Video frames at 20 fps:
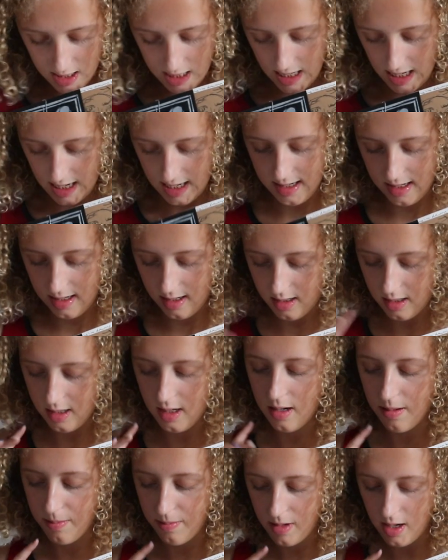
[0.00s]
and
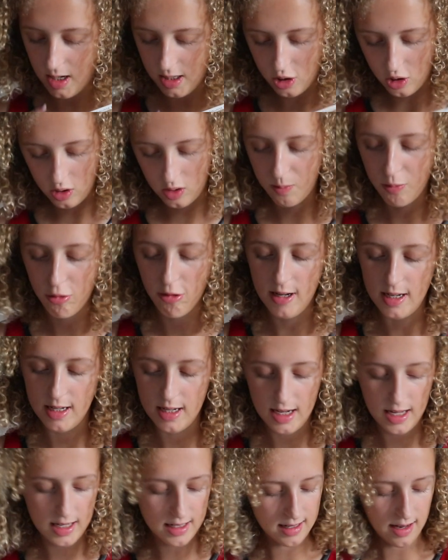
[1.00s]
I just
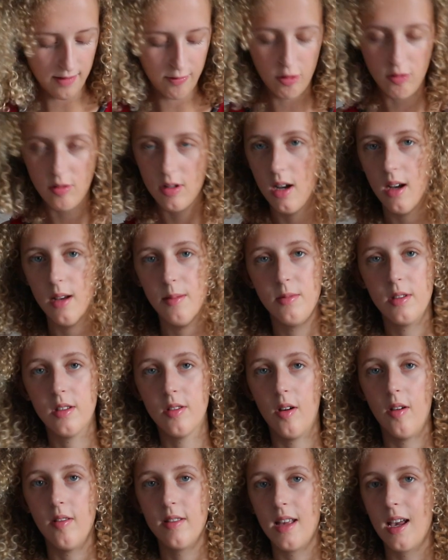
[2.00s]
printed it several times,
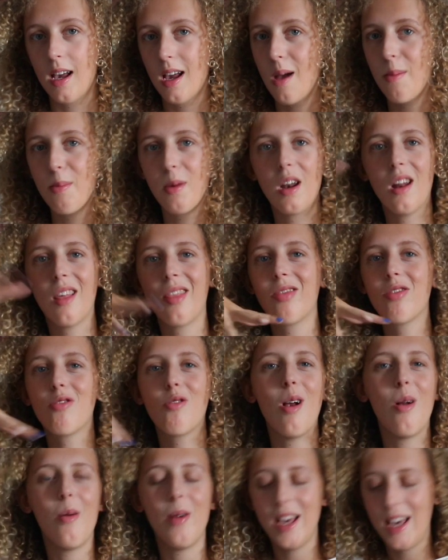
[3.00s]
so I was like, I'm gonna
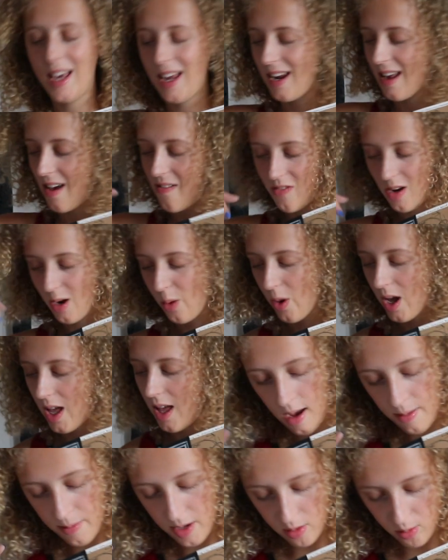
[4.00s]
throw it in
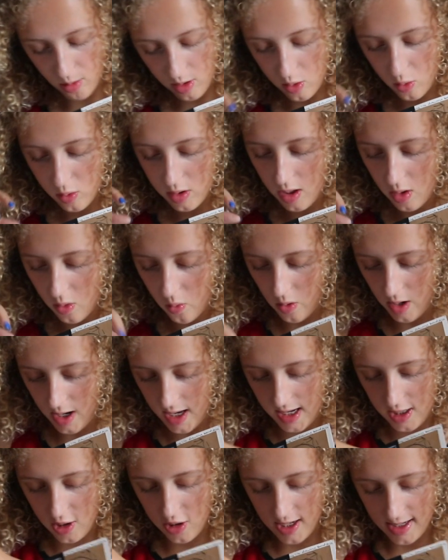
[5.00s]
everywhere. I was also
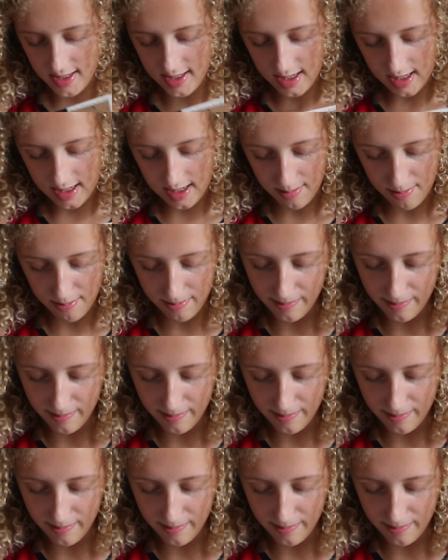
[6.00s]
quite interested in